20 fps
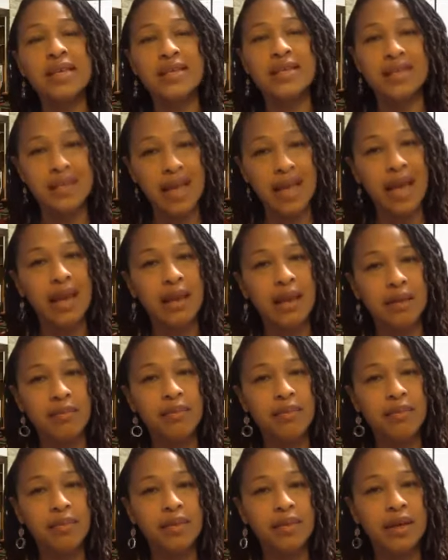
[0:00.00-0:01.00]

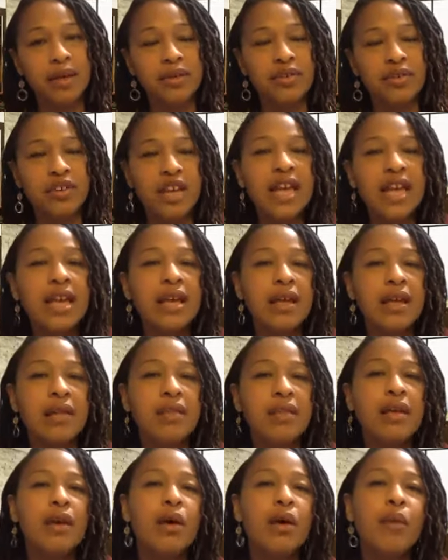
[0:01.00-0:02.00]
same underneath,
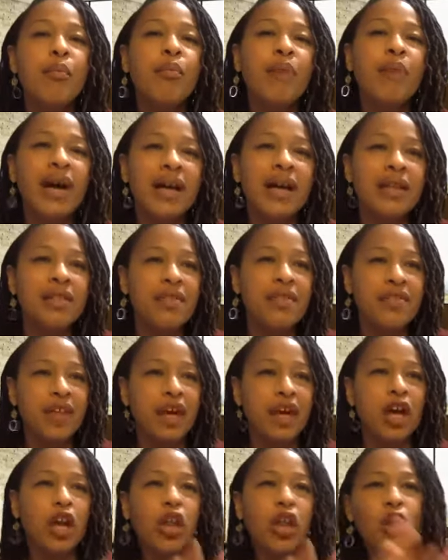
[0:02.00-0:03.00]
but the
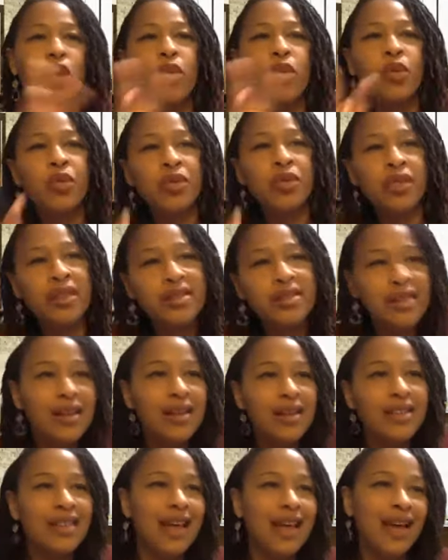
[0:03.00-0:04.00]
clothes
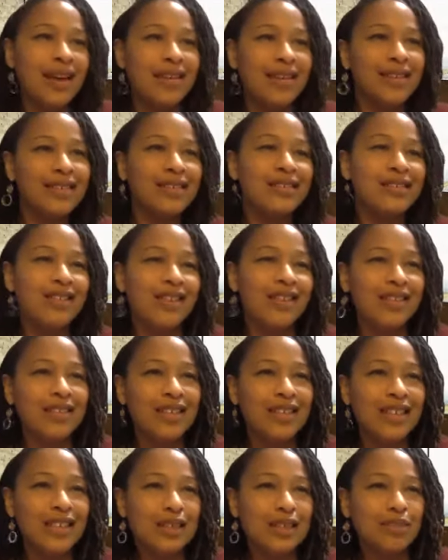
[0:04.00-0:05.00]
that
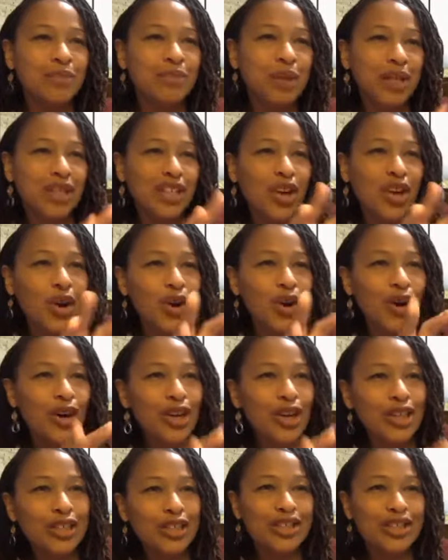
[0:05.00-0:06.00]
is put
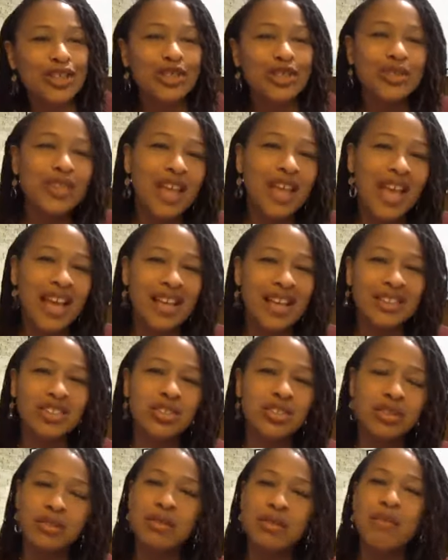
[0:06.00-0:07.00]
on to the
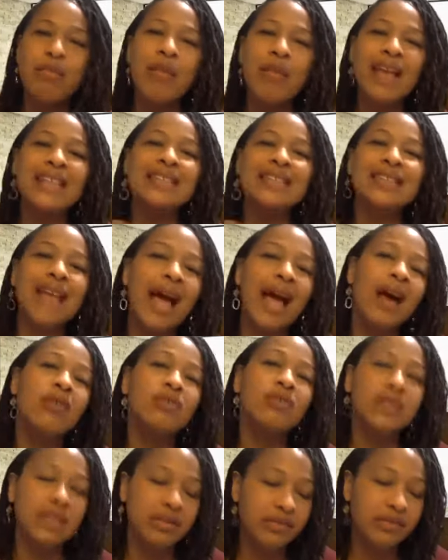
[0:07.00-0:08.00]
answer may
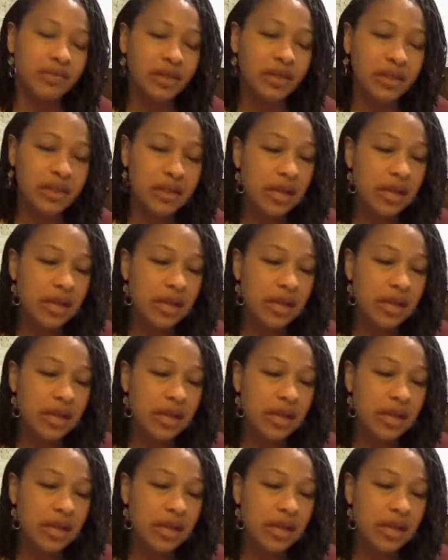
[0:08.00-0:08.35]
sound different.